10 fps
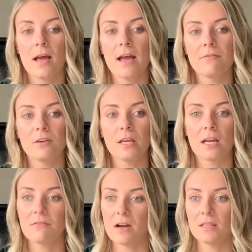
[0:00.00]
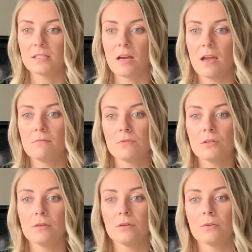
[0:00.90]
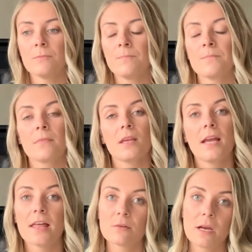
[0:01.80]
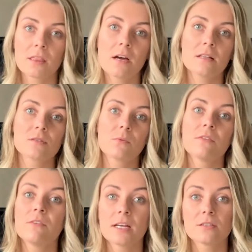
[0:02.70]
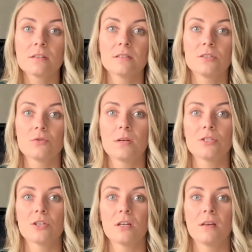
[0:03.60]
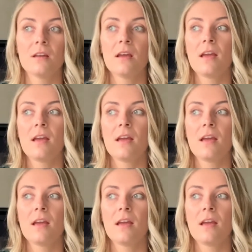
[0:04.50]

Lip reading: I feel like I've had the time to gather my thoughts, reflect on the situation,